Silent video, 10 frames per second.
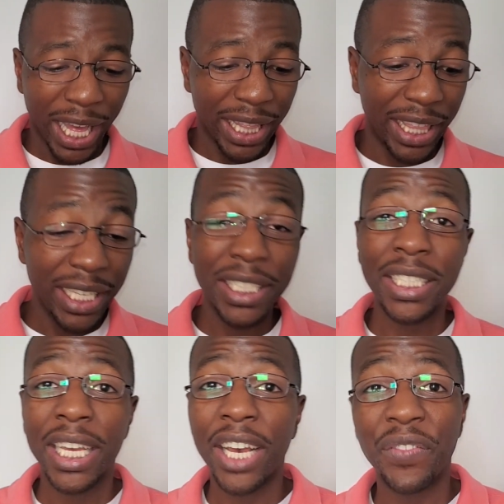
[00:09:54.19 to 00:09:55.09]

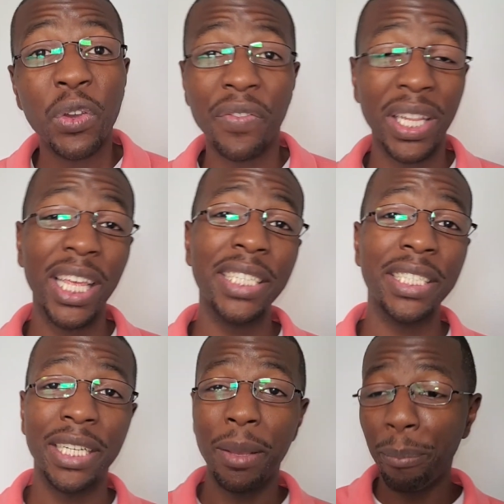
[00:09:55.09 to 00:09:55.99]
this view of
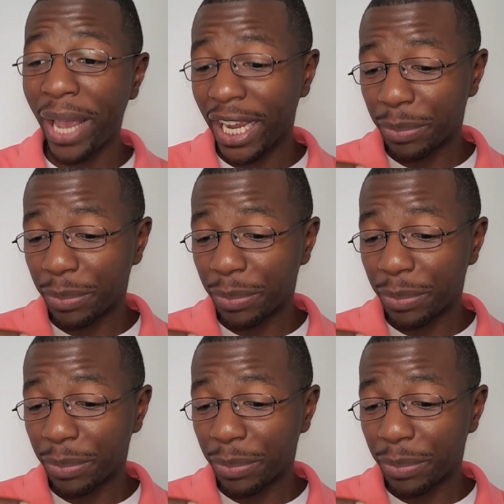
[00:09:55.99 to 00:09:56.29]
election impacts